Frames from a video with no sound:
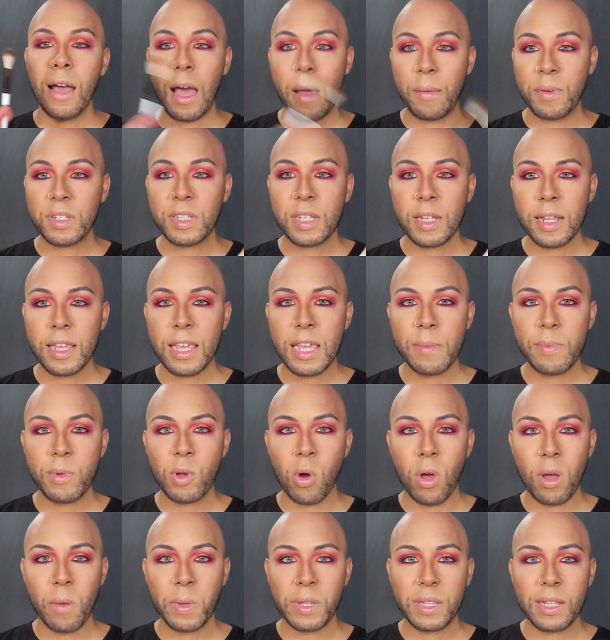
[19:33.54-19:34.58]
I'm just going to keep
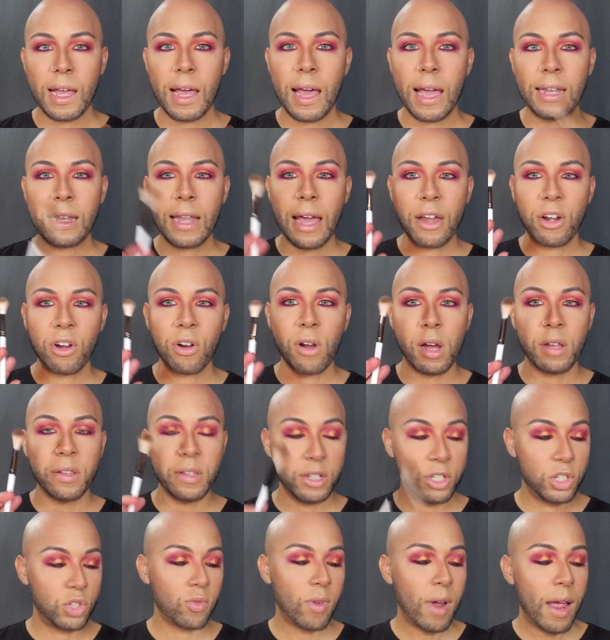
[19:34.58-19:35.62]
going with the highlighter on
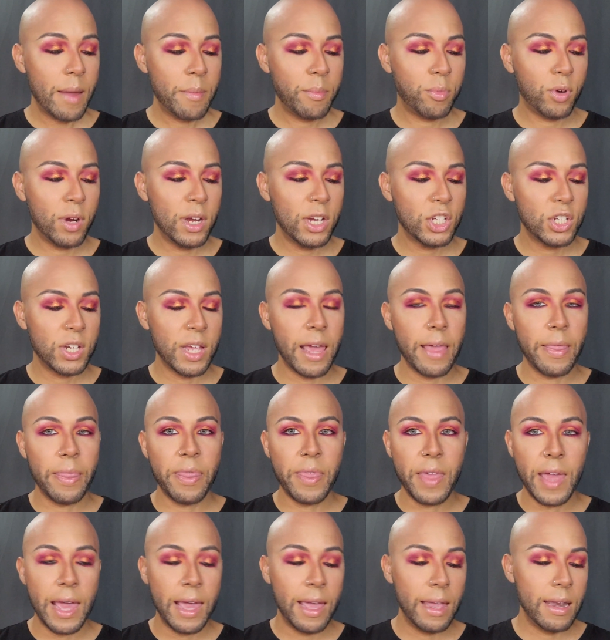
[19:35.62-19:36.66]
the dry brush, and
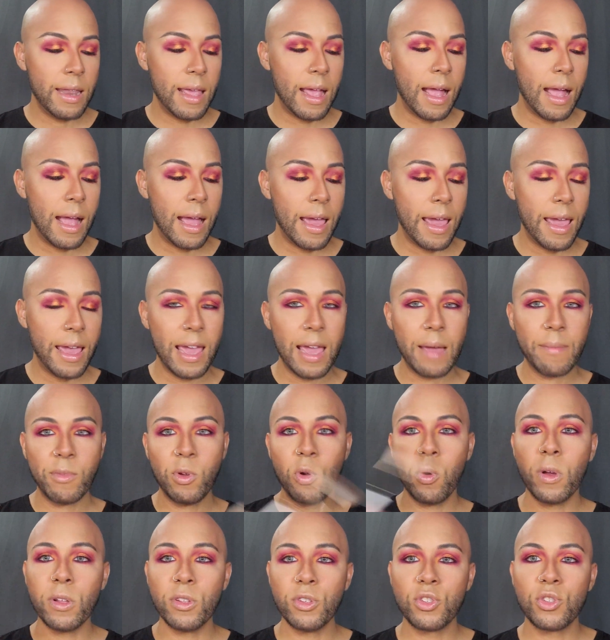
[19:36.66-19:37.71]
then I am
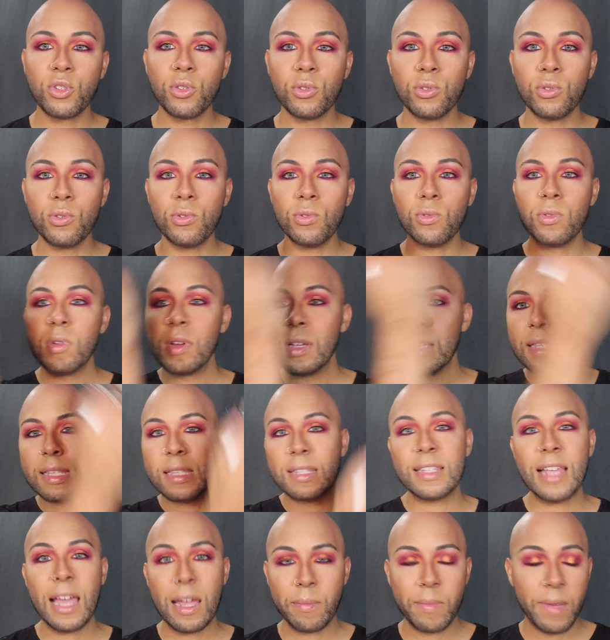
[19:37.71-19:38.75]
going to
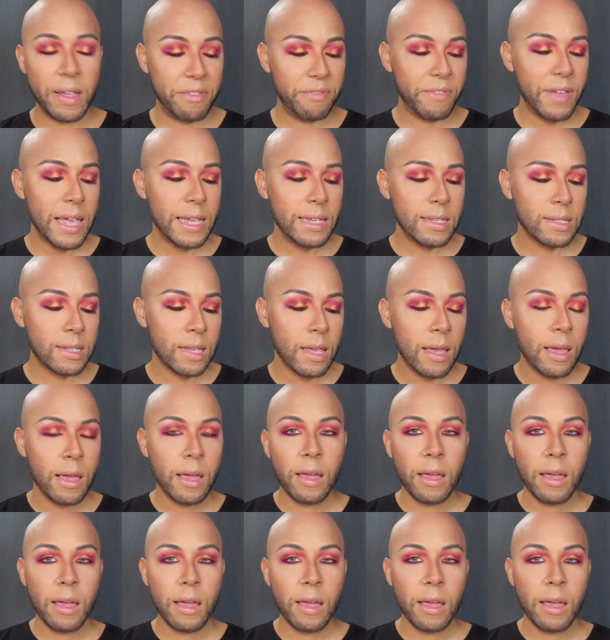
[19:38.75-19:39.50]
set my face,